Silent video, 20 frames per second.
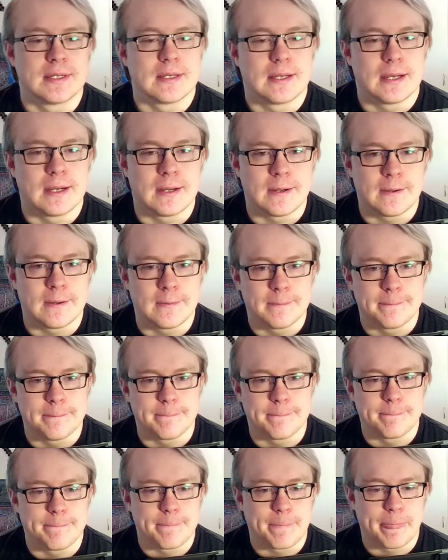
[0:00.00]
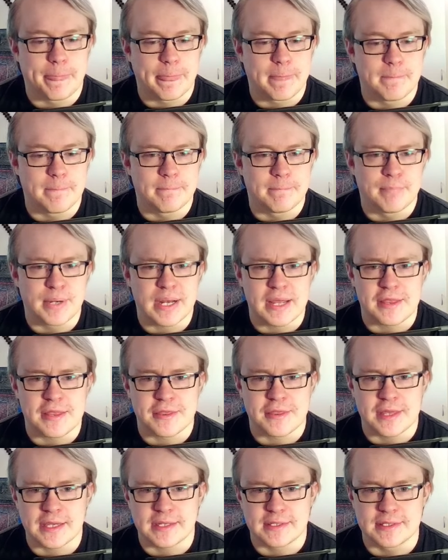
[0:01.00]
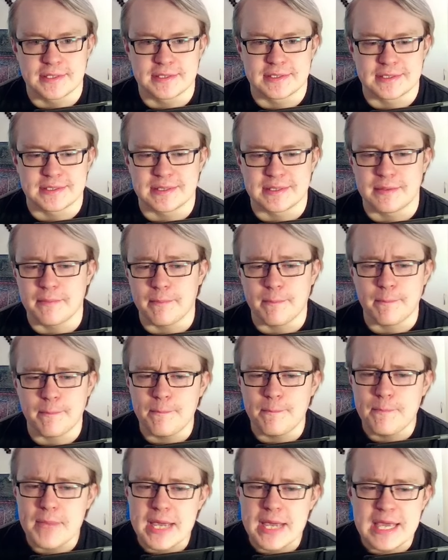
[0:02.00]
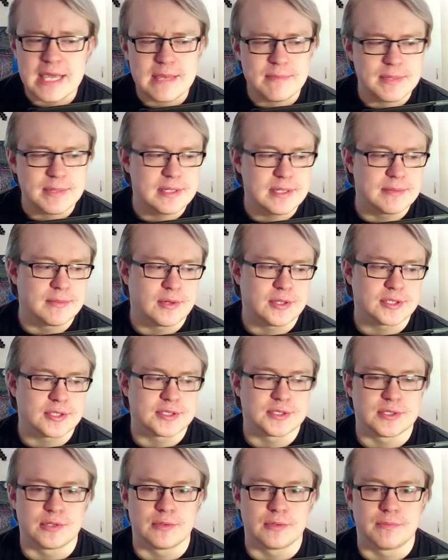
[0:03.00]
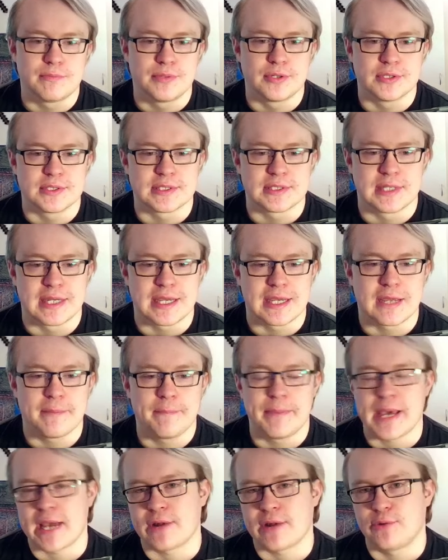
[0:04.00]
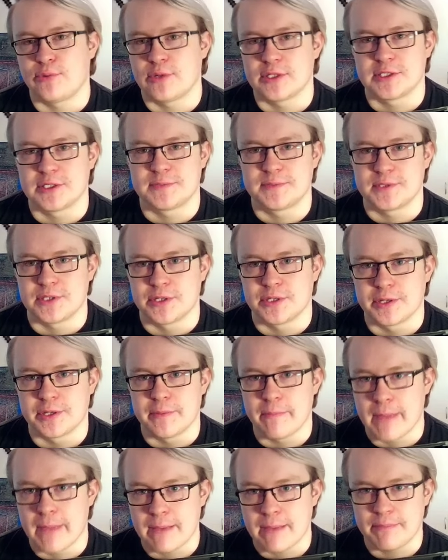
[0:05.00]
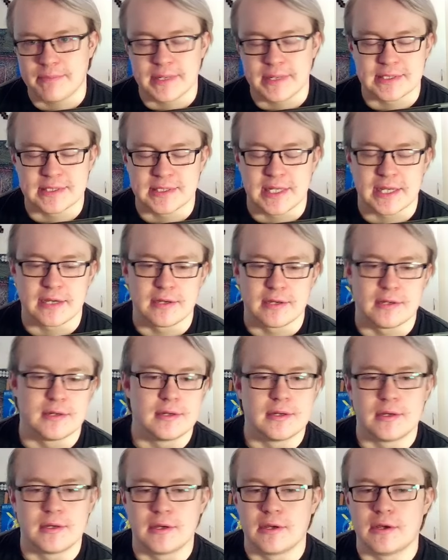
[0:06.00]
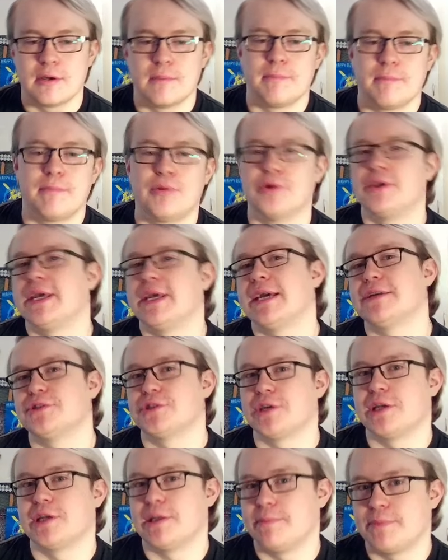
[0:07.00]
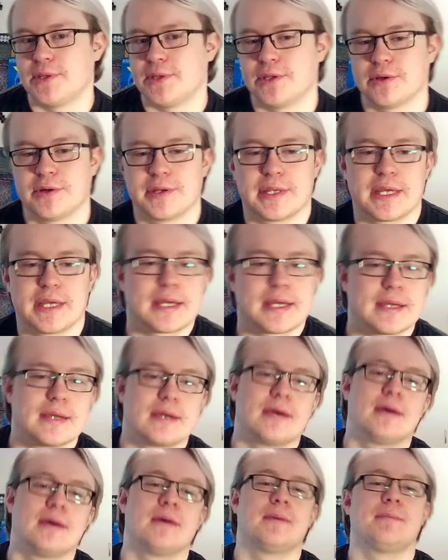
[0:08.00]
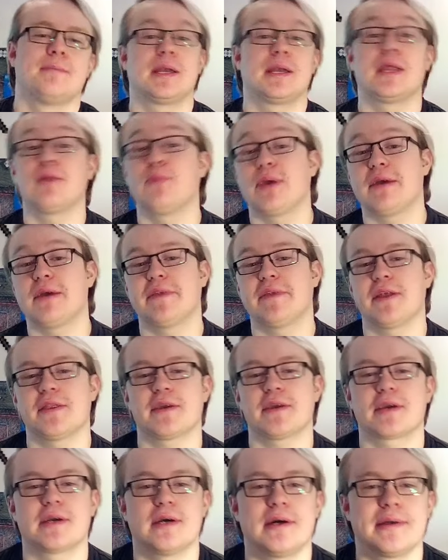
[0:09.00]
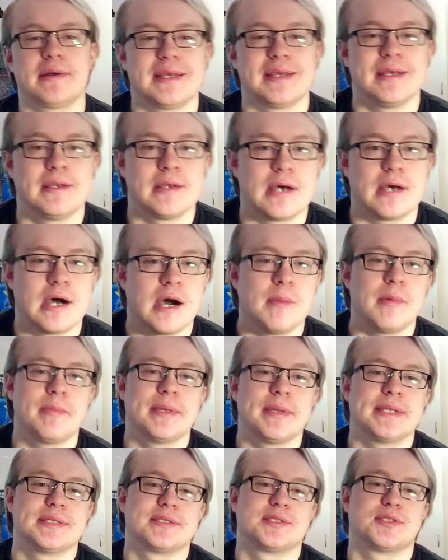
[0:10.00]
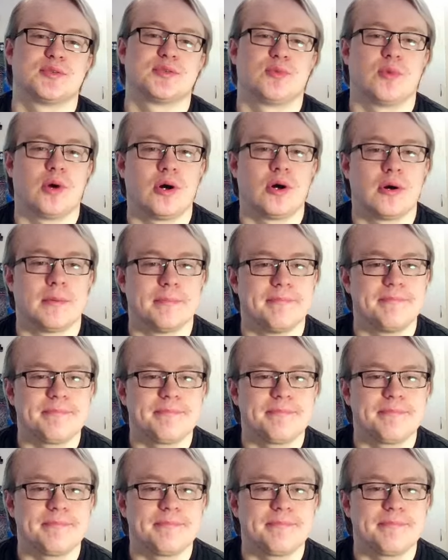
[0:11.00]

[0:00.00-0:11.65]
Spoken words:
But I think this maybe more so puts like Battlewasps on the map as like a potentially pure deck. And then we have another card in Armament Swarm.